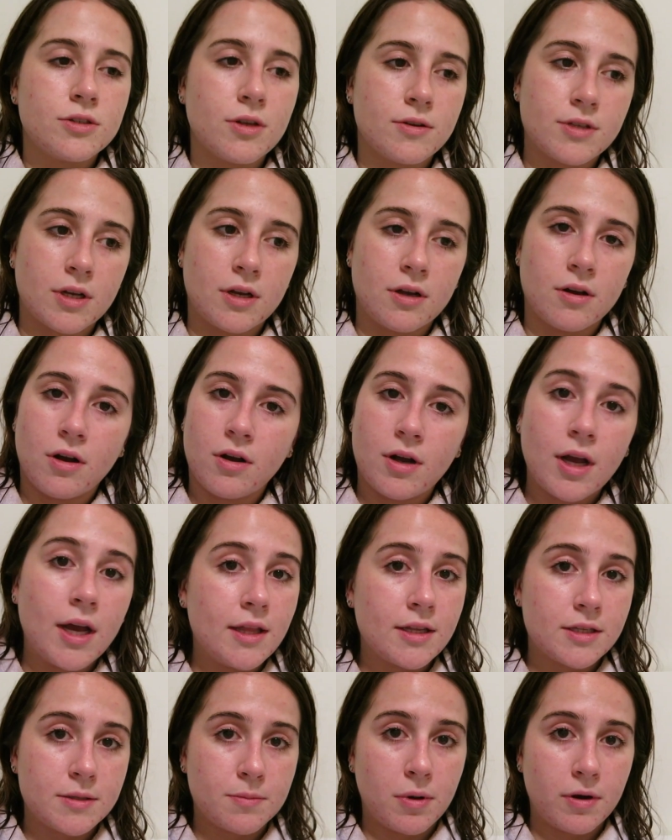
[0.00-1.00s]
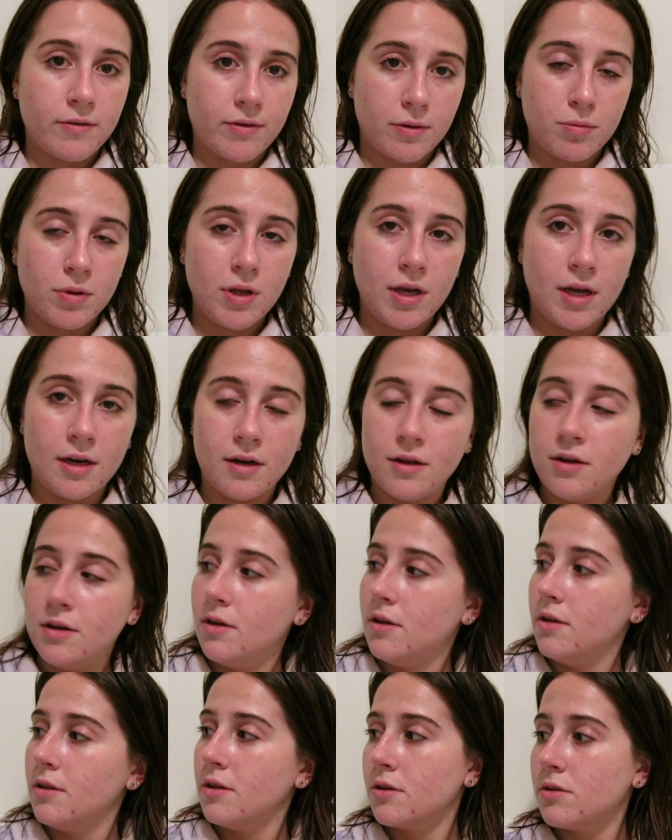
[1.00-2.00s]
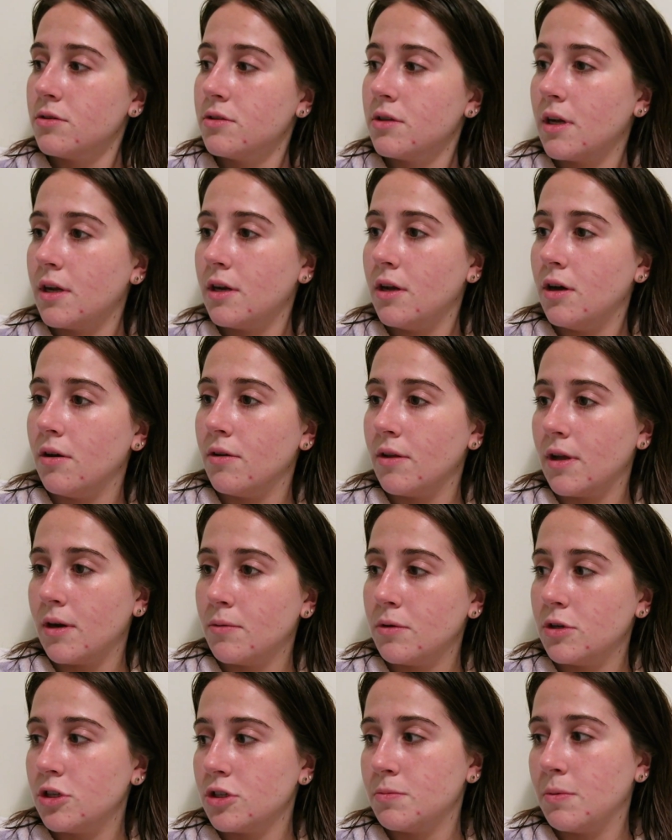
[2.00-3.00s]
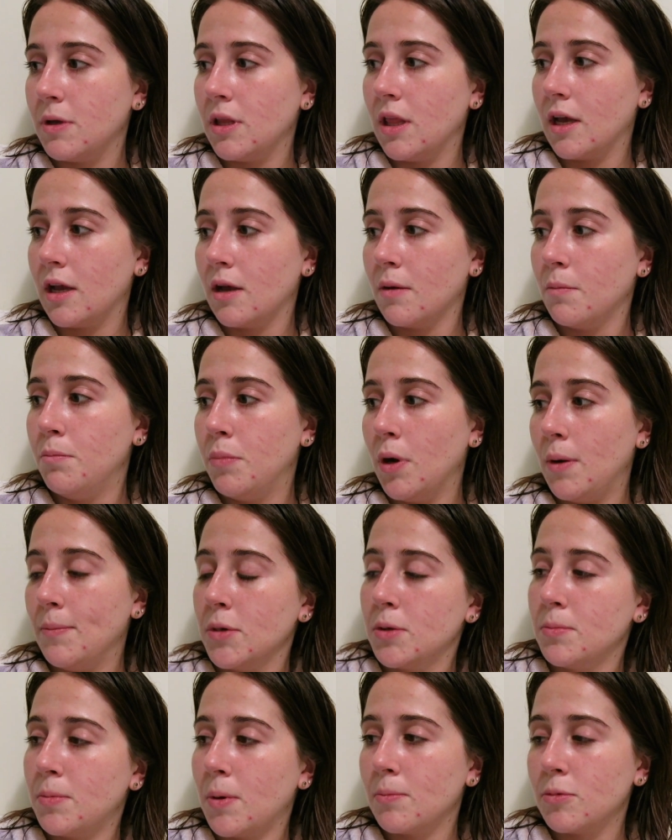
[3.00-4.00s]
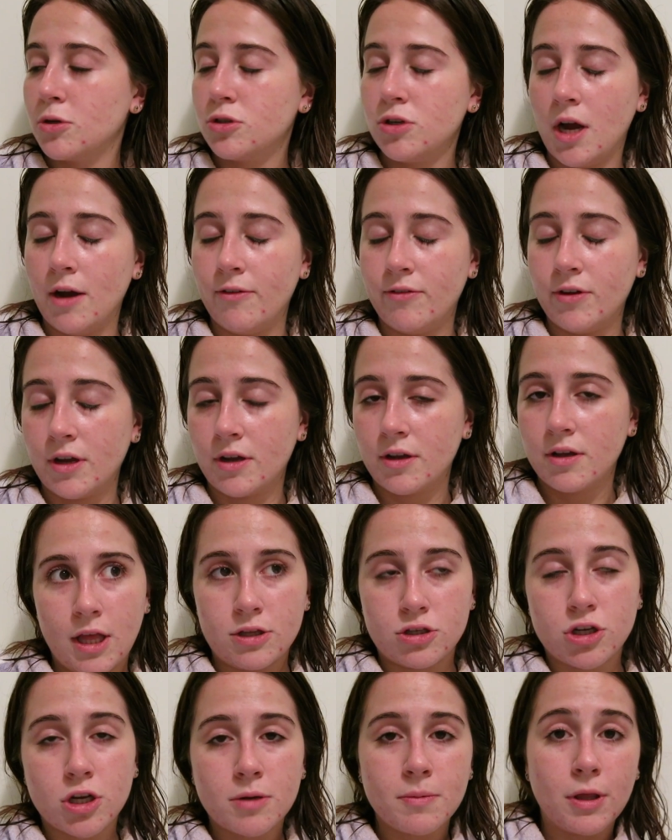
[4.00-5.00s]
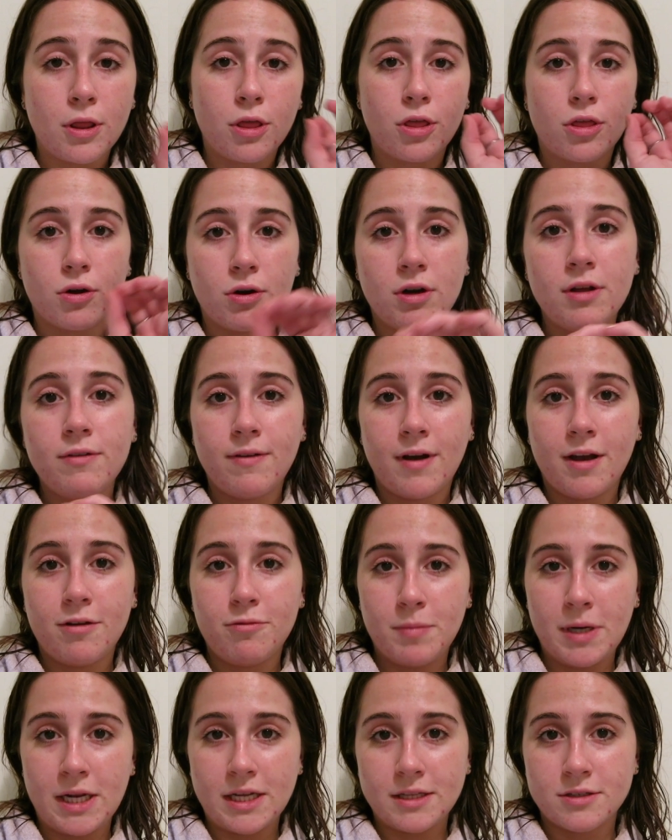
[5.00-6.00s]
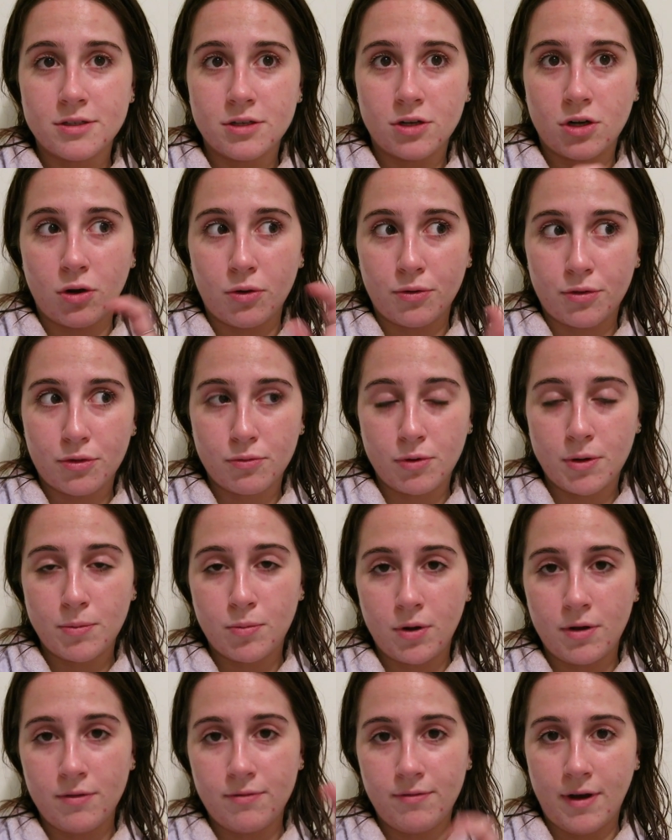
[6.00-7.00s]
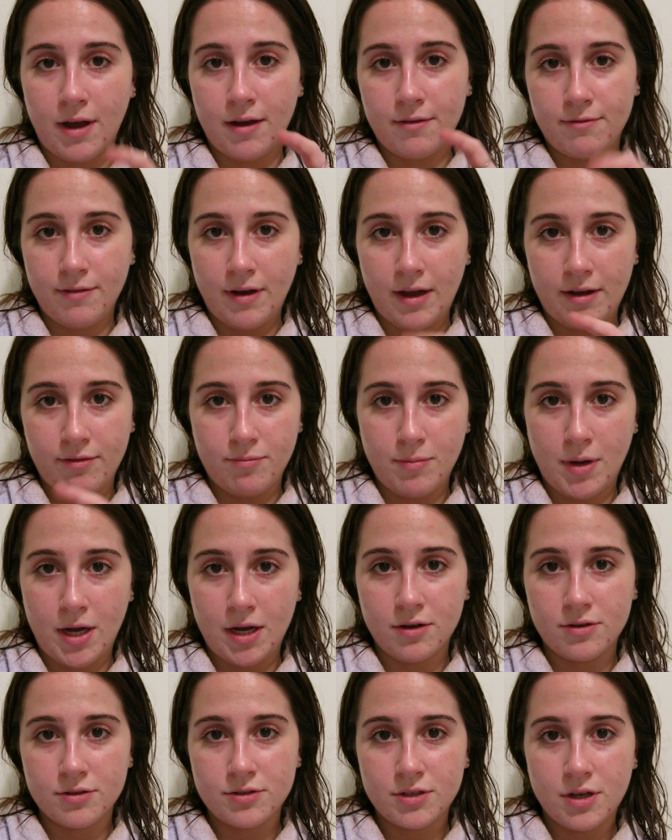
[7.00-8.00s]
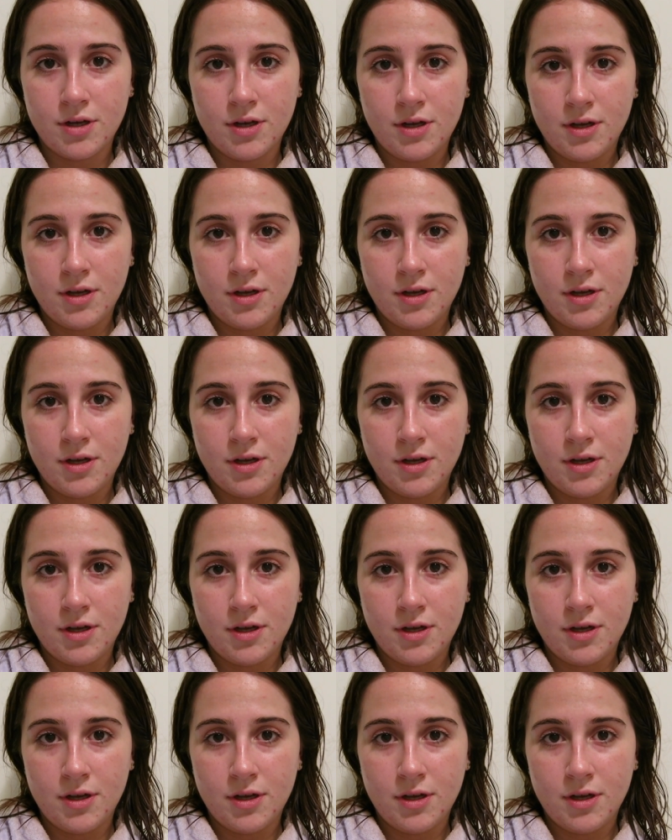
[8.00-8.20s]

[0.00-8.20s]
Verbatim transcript: So I was like, okay, that's a perfect plan. Little did I know that it would just be like bumper to bumper traffic. It took me 35 minutes to go 3.55 miles